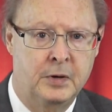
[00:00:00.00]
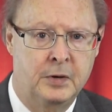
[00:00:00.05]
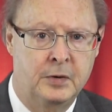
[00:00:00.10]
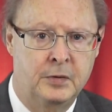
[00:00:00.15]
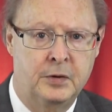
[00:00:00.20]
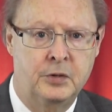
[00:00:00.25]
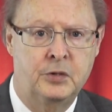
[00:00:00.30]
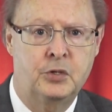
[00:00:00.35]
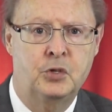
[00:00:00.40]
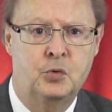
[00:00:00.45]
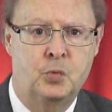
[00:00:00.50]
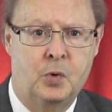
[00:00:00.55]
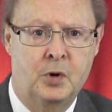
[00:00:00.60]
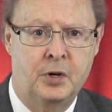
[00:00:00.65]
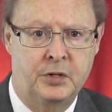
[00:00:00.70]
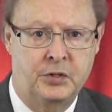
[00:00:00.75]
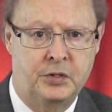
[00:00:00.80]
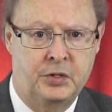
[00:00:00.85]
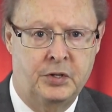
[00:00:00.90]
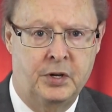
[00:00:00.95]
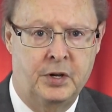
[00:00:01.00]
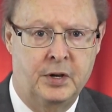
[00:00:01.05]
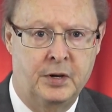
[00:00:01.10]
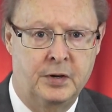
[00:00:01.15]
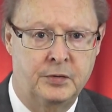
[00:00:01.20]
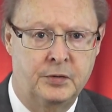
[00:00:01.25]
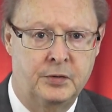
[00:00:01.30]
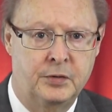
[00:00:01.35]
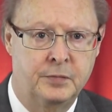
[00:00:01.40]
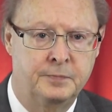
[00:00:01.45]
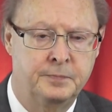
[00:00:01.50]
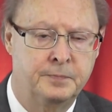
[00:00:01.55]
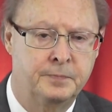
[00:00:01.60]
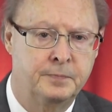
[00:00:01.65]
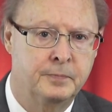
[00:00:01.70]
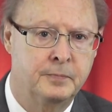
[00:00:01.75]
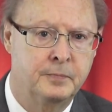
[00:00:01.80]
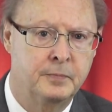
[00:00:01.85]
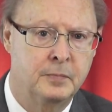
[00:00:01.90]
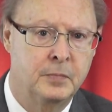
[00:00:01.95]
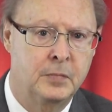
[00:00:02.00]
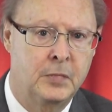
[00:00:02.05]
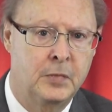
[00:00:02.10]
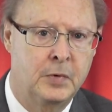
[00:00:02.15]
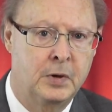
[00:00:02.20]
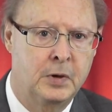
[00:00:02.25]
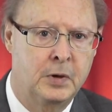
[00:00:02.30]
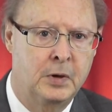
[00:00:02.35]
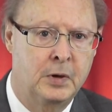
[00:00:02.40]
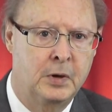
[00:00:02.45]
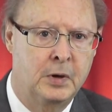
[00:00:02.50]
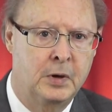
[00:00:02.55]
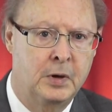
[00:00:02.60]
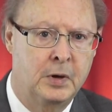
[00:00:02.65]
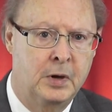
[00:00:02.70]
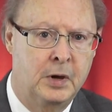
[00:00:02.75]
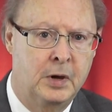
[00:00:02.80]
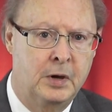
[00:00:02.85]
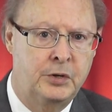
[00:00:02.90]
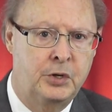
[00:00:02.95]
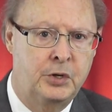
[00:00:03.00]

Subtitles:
This is what it says. As he